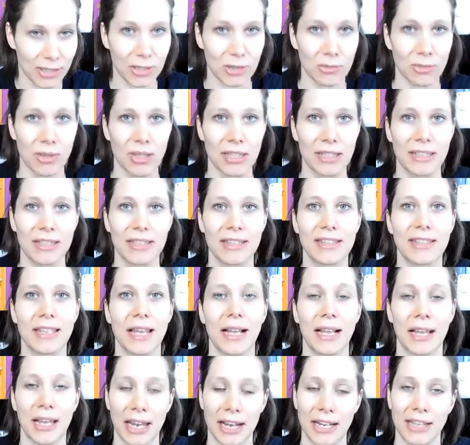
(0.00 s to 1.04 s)
just want
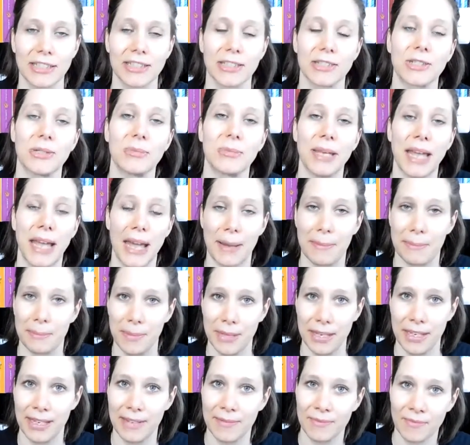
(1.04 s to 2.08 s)
that character to be
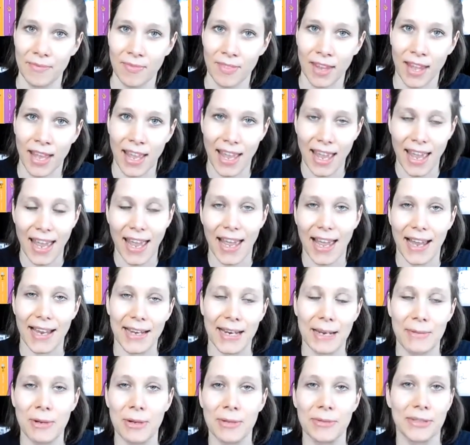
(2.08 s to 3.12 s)
happy.
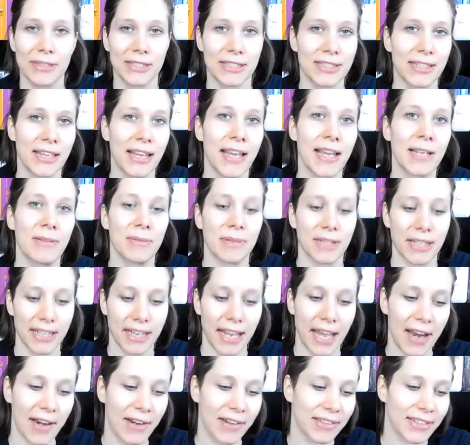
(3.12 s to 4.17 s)
And I'm always sad when a
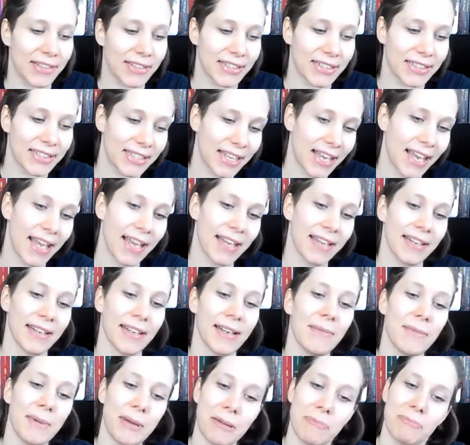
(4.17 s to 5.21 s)
character is sad, and
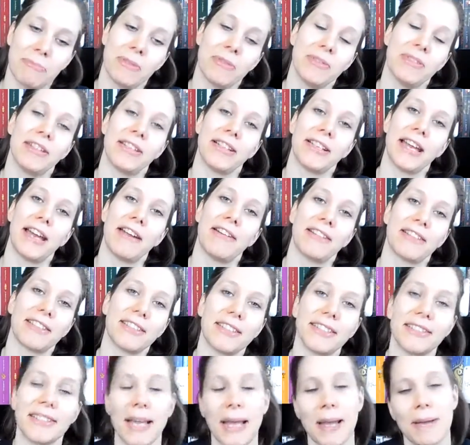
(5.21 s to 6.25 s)
I'm happy when a character
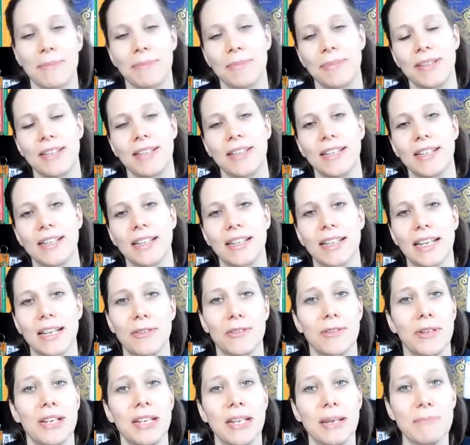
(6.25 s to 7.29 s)
is happy, and I get
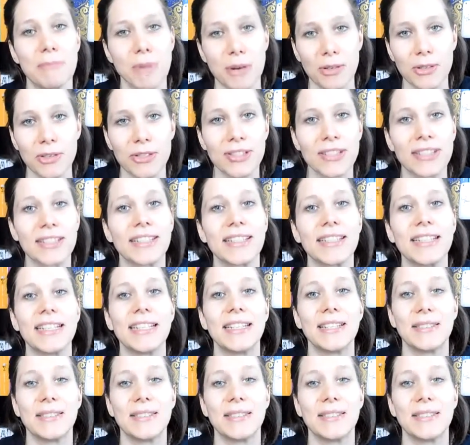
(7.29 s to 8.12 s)
really emotionally